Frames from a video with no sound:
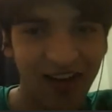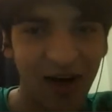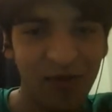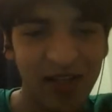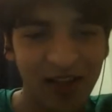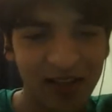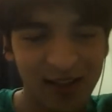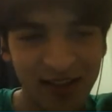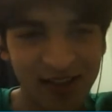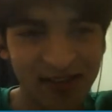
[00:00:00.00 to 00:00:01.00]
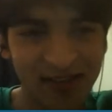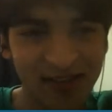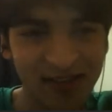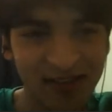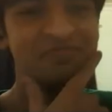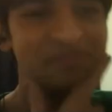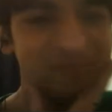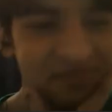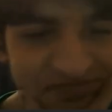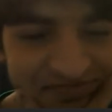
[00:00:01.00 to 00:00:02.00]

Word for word: if we get 100 subs, we'll do a